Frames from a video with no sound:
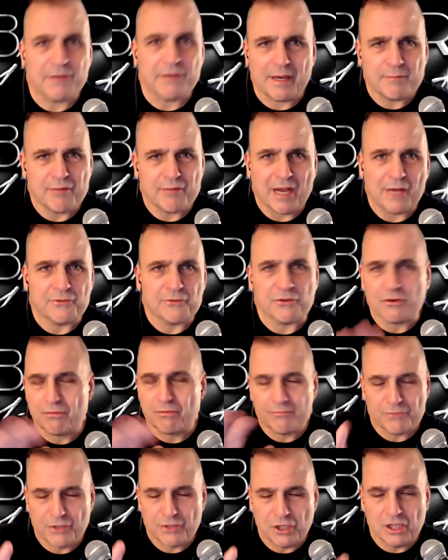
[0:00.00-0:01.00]
It's a great
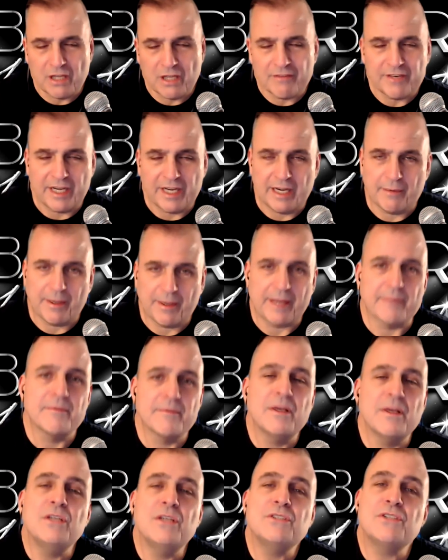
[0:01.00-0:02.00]
browser. You'll love it
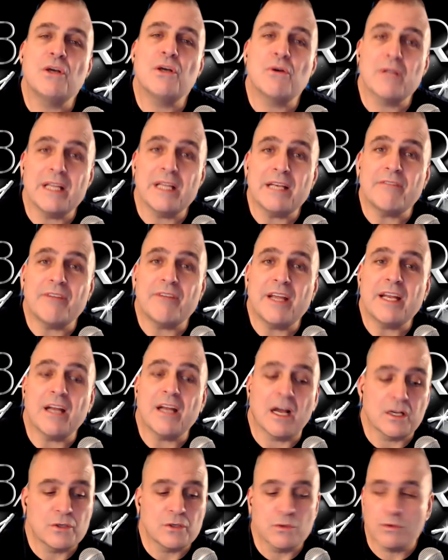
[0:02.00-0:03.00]
anyway. So
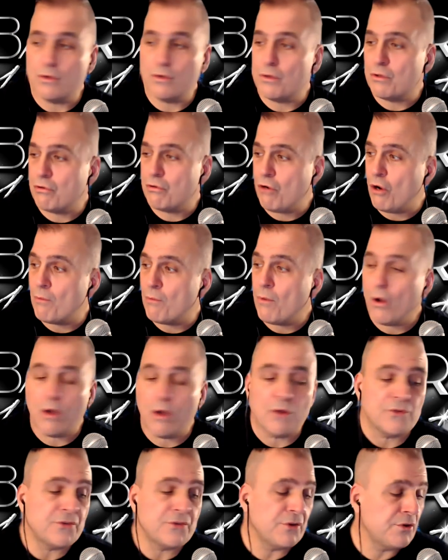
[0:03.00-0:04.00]
Cleanfeed on Google
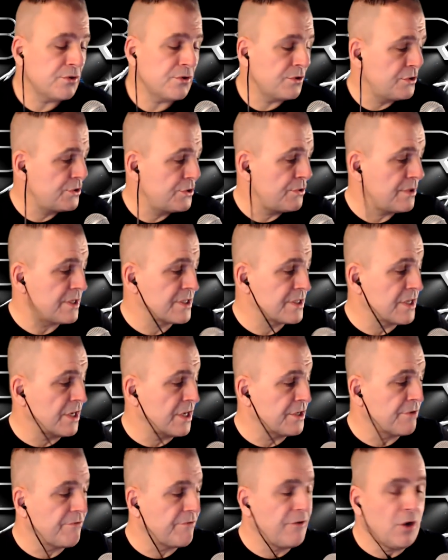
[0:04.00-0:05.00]
Chrome. Also, you can do
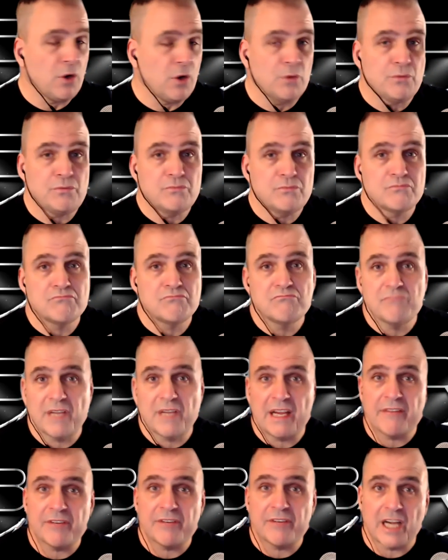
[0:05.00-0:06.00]
this on your phone,
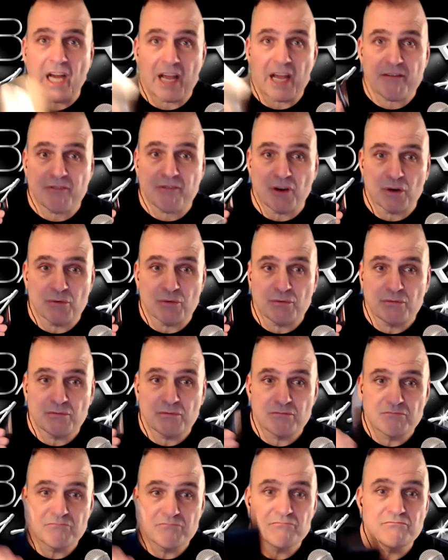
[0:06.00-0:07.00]
even an
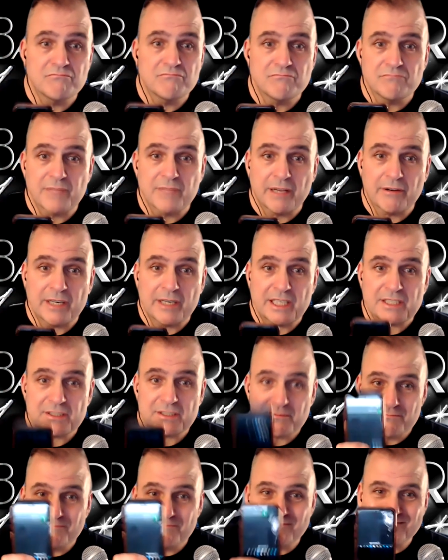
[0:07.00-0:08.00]
iPhone. There it
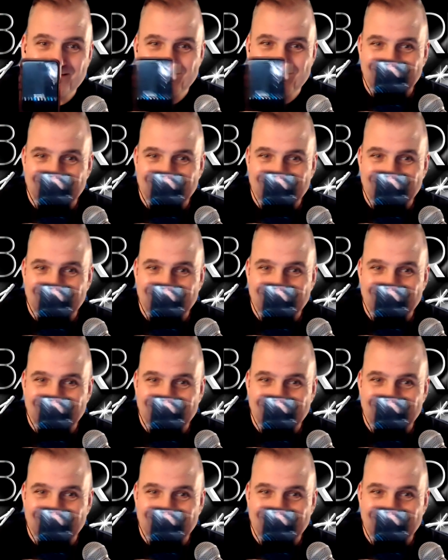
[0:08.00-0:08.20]
is.